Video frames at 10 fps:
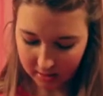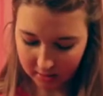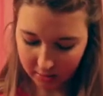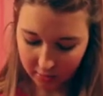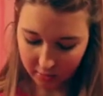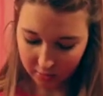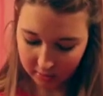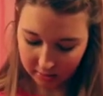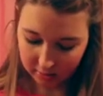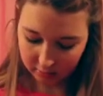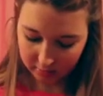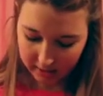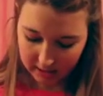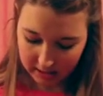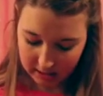So that's where
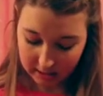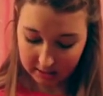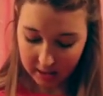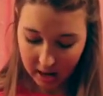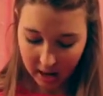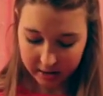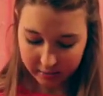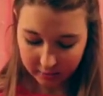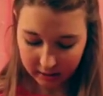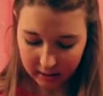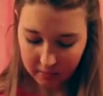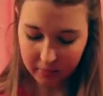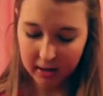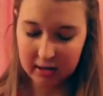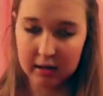my key is. I don't really keep
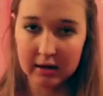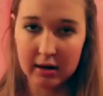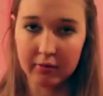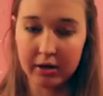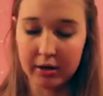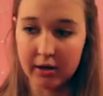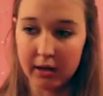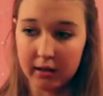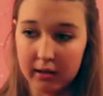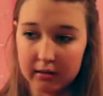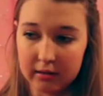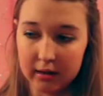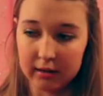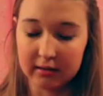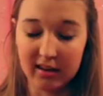anything down here unless it's
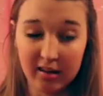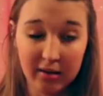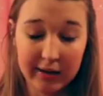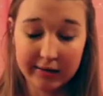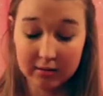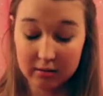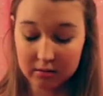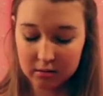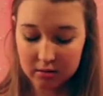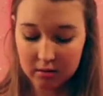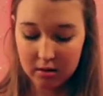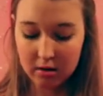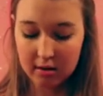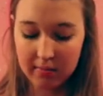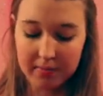like sunglasses,
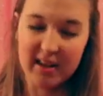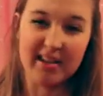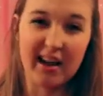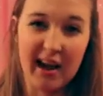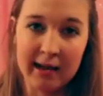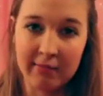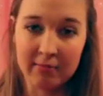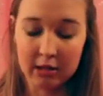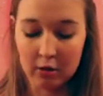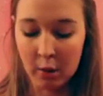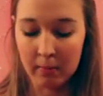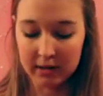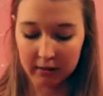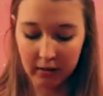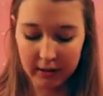but I've been throwing my
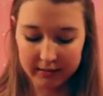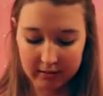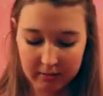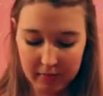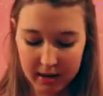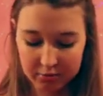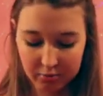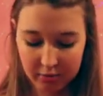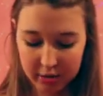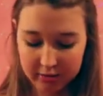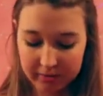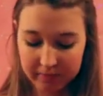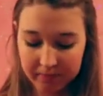sunglasses in my actual purse.